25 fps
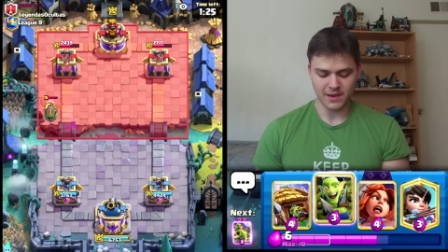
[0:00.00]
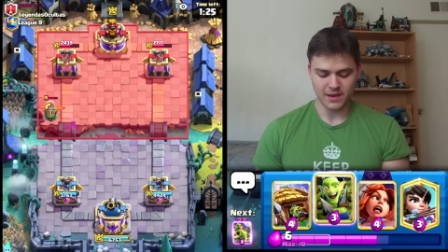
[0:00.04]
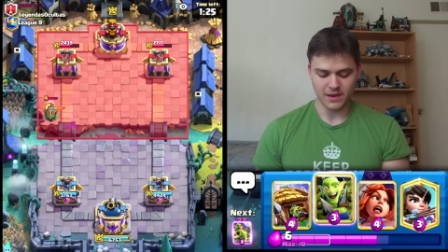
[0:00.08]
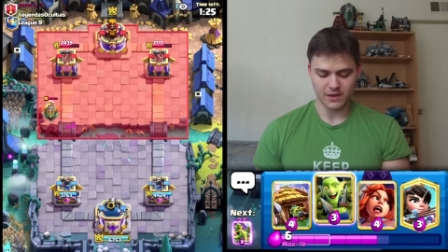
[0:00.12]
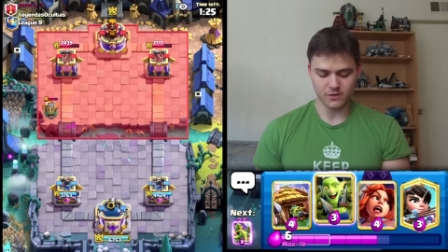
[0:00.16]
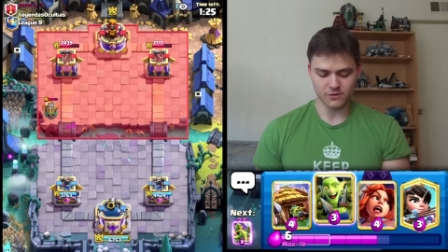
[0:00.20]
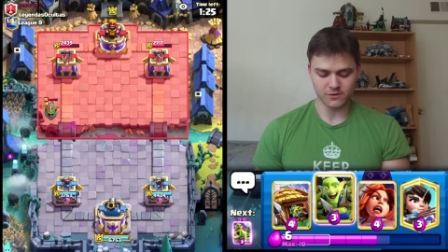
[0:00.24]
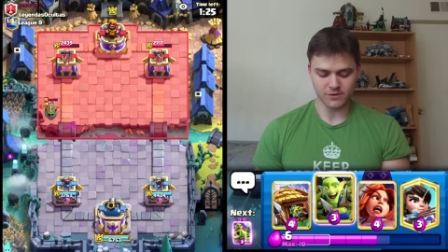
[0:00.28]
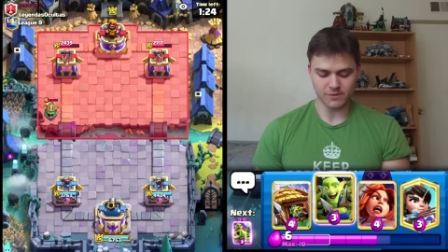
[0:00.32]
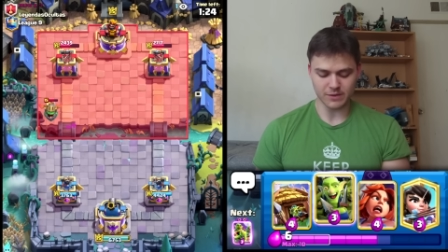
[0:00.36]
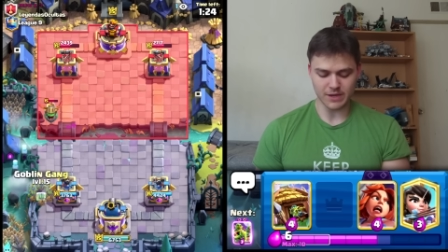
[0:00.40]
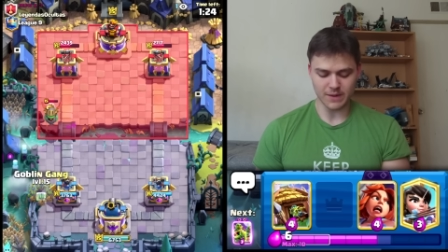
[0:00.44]

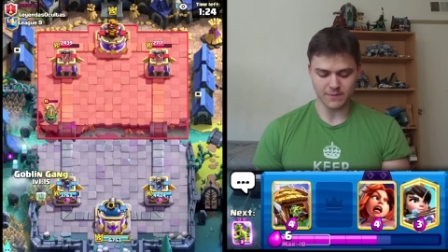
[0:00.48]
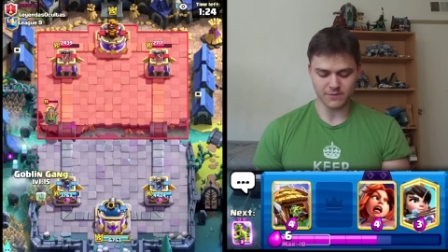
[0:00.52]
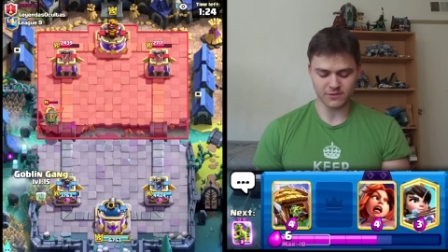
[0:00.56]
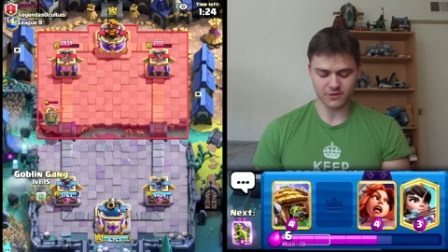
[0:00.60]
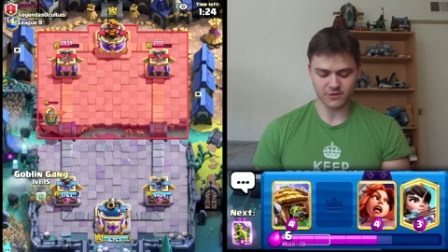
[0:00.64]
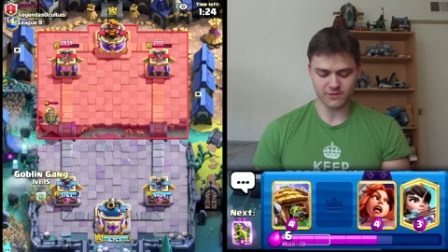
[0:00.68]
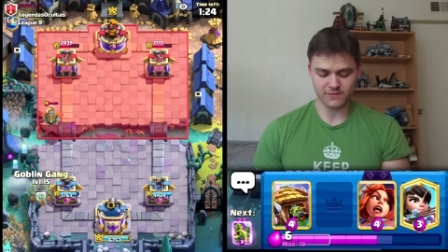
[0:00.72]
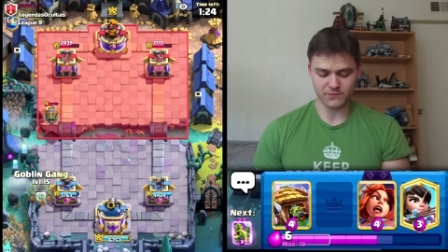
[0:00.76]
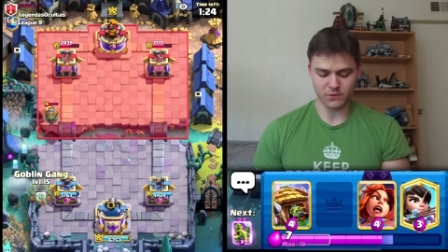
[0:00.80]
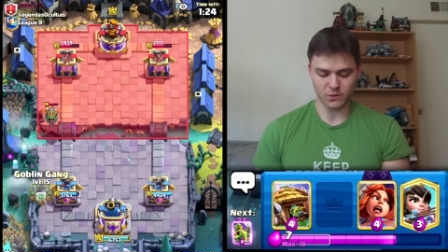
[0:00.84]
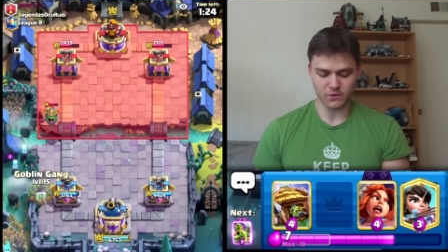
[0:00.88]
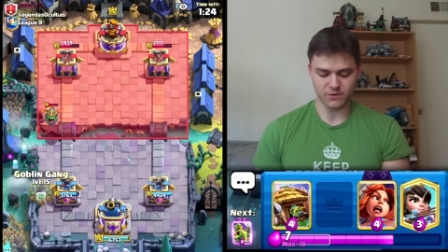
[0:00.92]
you sometimes
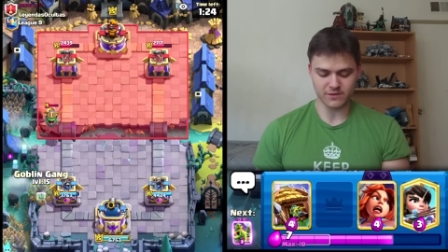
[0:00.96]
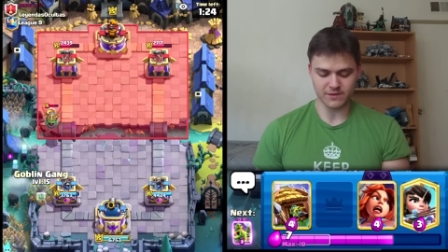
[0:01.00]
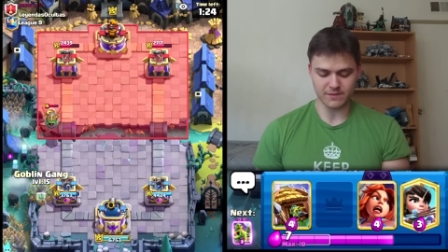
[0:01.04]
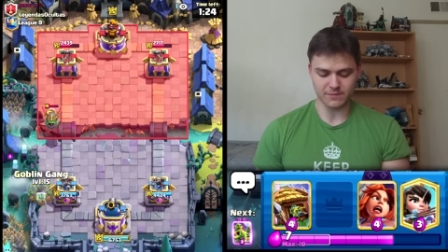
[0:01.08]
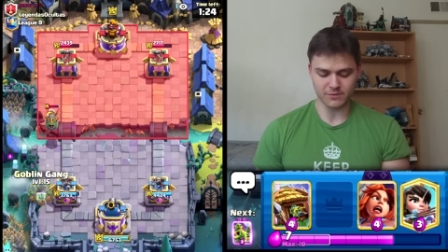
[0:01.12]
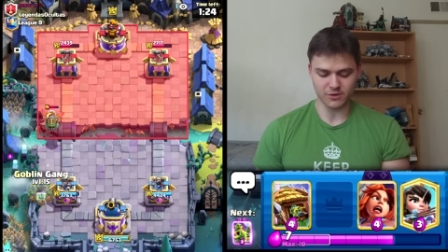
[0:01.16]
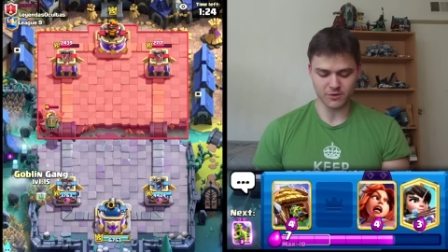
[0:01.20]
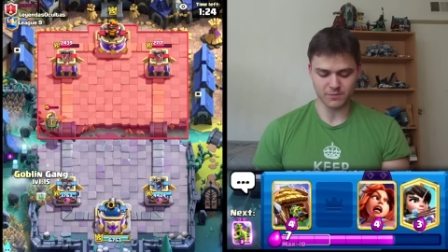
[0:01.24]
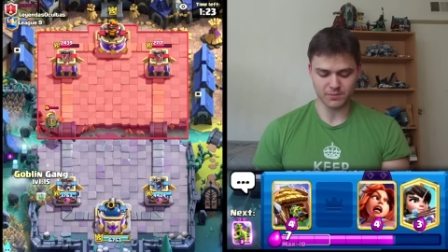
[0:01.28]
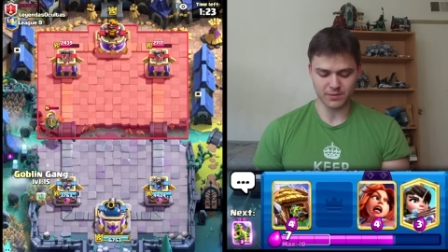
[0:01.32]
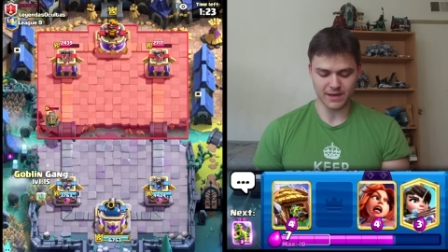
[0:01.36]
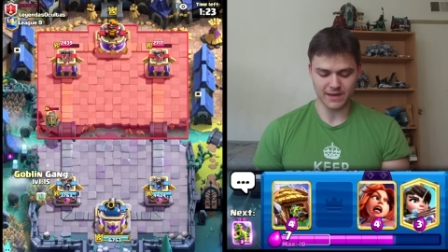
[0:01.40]
just force them
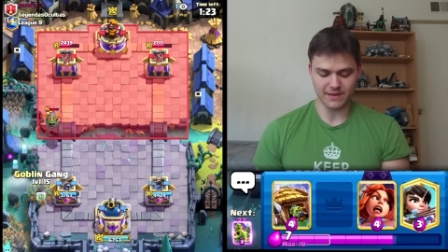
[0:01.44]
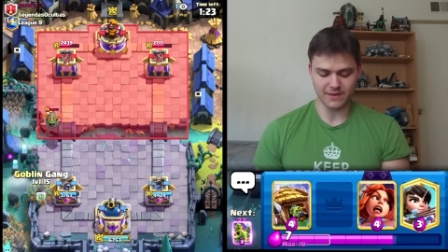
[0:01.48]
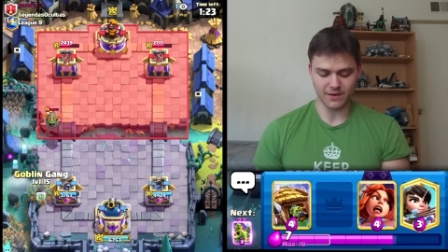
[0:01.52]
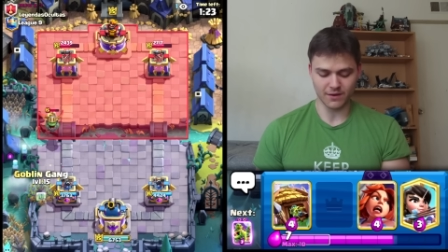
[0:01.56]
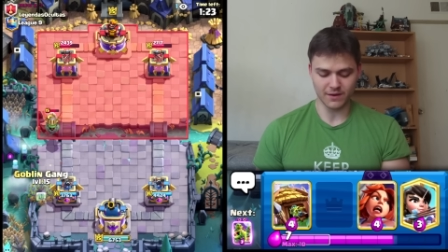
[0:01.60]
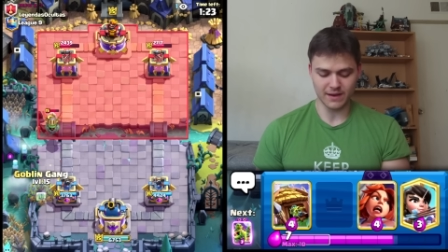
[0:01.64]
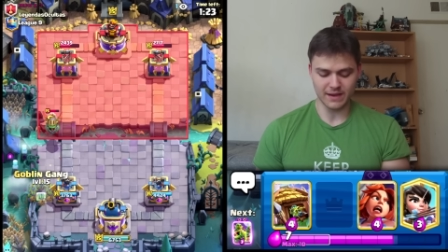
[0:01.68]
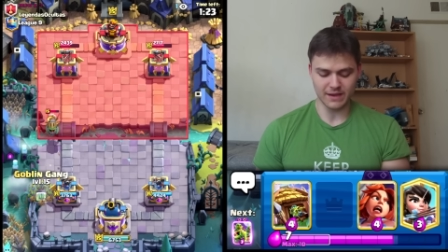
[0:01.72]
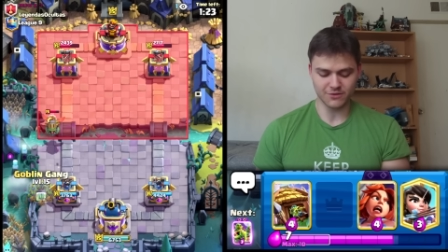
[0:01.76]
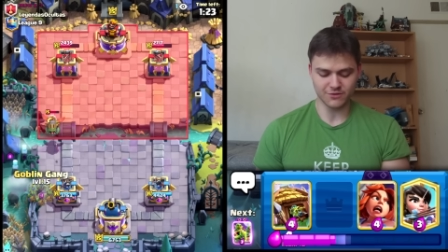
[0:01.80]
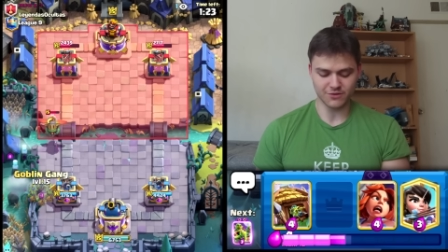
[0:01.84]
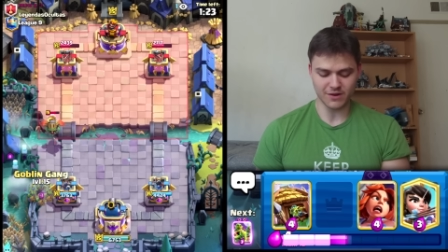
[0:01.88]
to play their
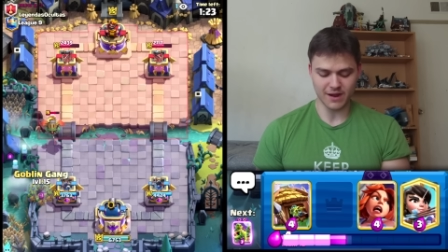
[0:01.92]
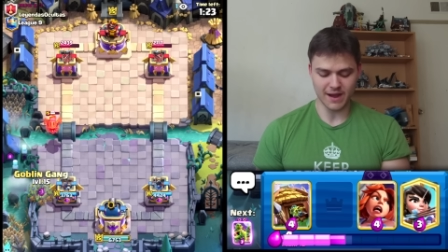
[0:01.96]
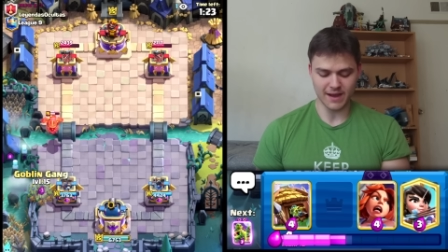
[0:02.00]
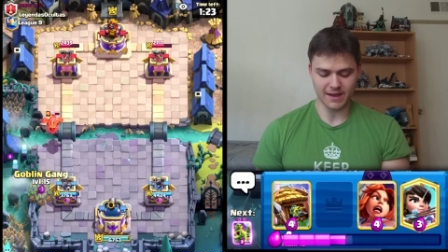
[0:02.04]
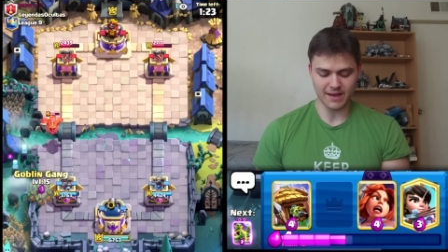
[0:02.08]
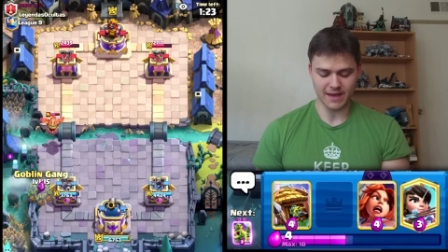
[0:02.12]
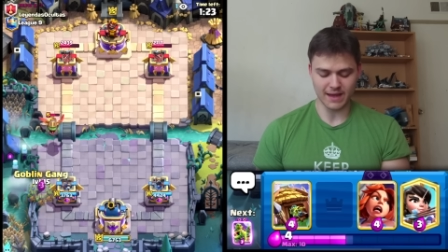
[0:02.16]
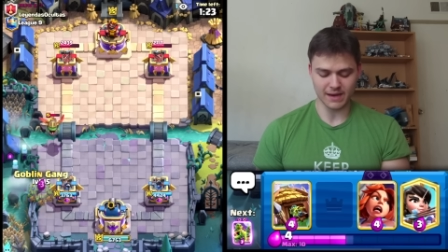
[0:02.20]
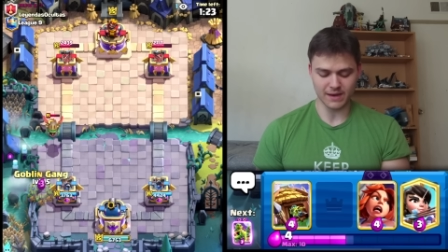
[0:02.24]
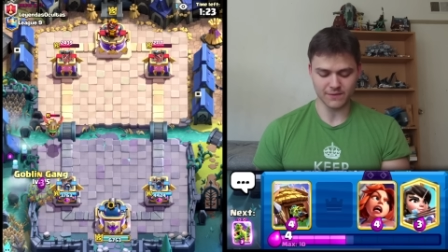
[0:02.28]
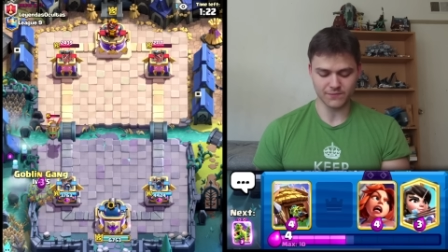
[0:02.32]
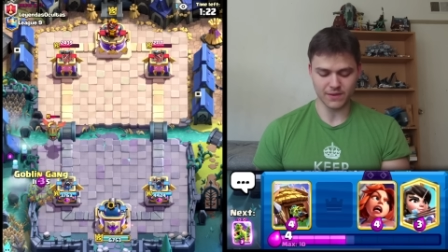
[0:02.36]
E-Drag,
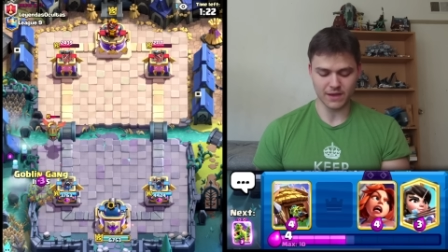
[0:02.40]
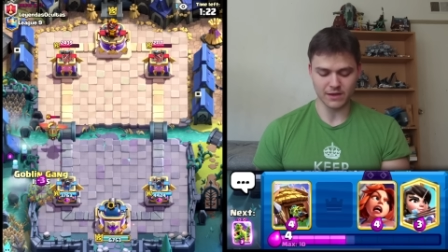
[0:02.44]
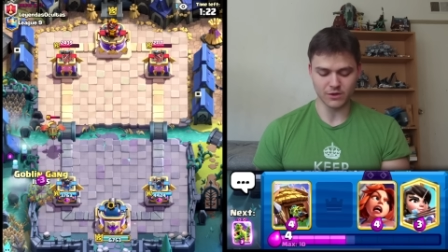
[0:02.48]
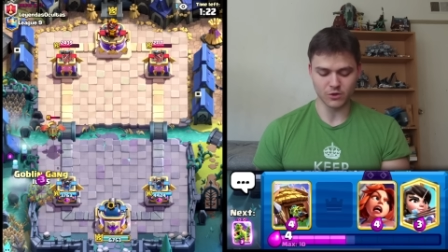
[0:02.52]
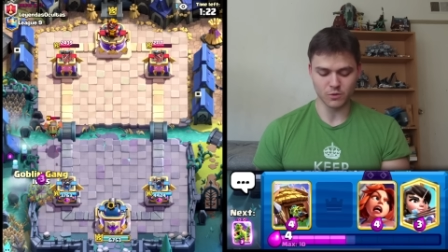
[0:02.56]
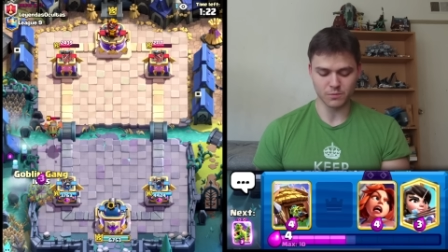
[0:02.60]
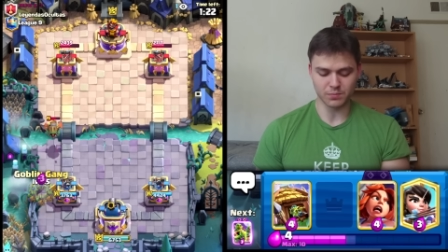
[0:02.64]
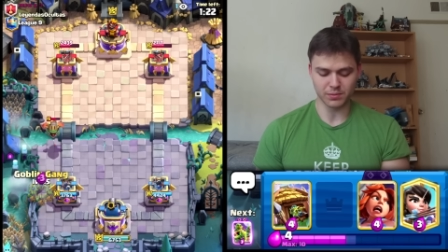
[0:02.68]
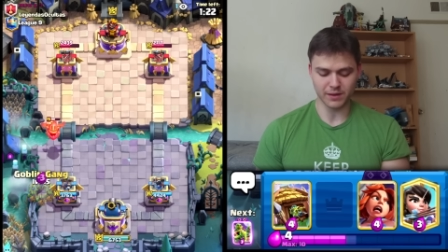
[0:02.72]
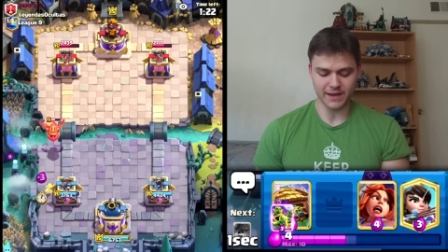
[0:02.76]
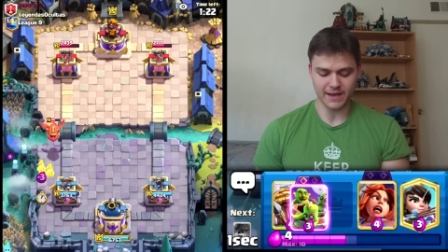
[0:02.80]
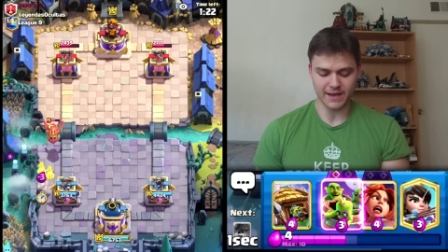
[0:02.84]
and if they do
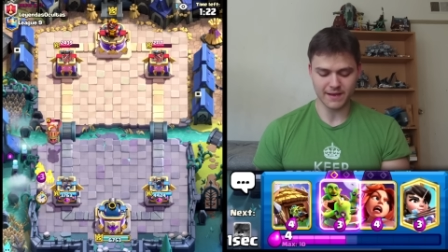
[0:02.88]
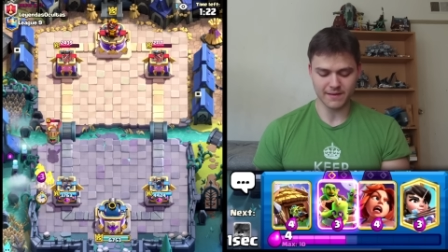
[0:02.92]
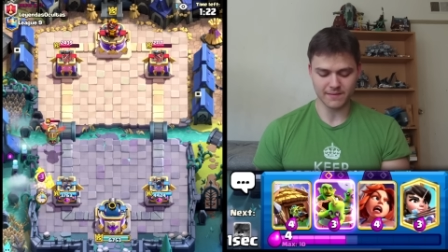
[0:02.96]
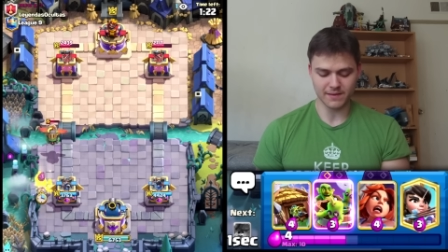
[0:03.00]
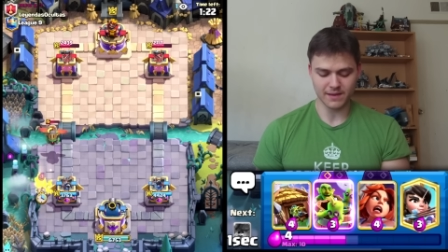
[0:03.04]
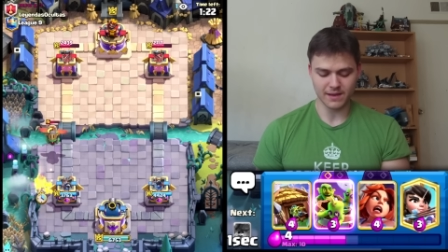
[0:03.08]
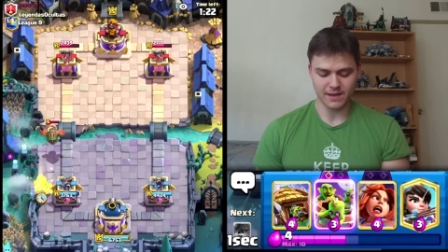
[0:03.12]
play it,